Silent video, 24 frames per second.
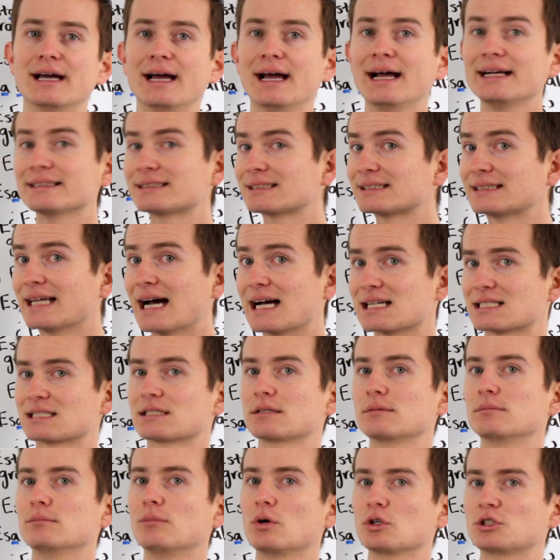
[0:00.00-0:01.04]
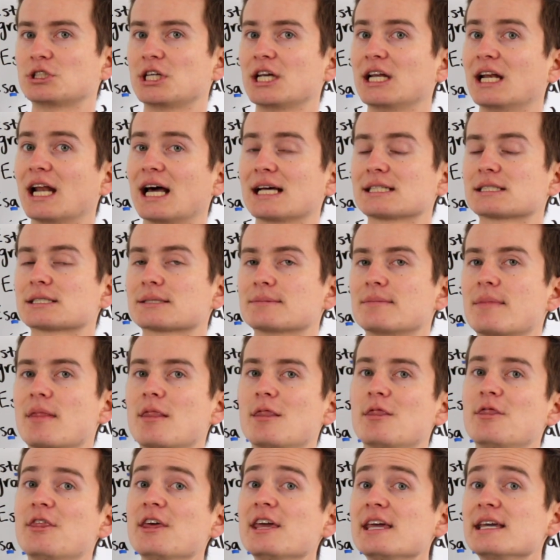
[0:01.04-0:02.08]
Estas mochilas,
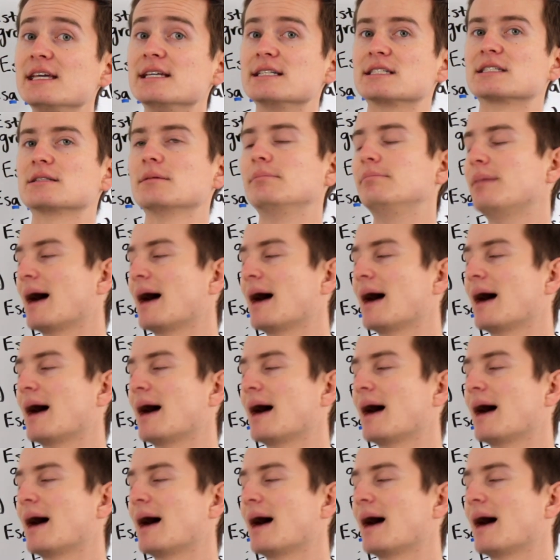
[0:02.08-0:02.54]
these